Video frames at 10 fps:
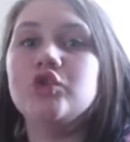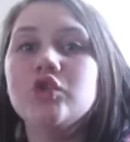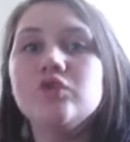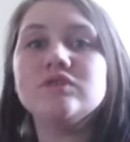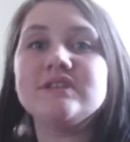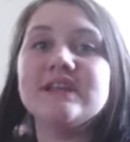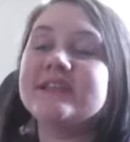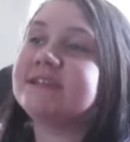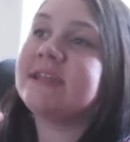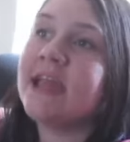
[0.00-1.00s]
do you see
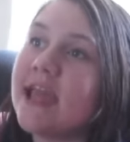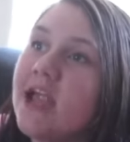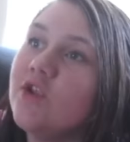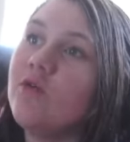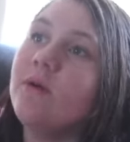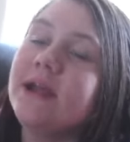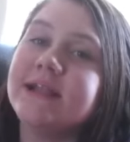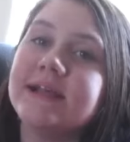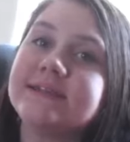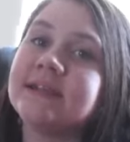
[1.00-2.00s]
this? Can you
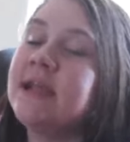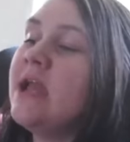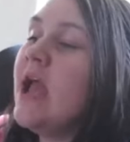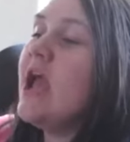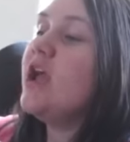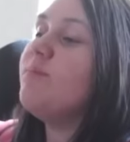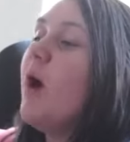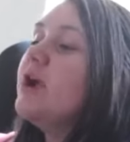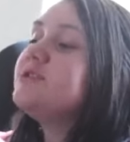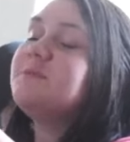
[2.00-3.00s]
read this?
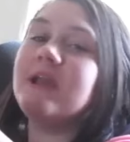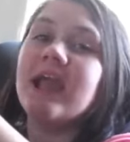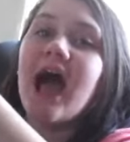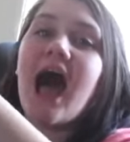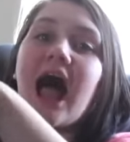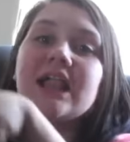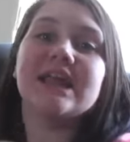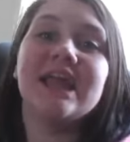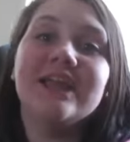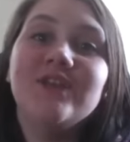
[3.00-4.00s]
Punch me, I'll
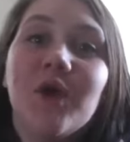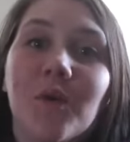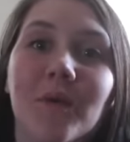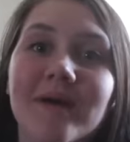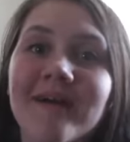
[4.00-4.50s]
eat you.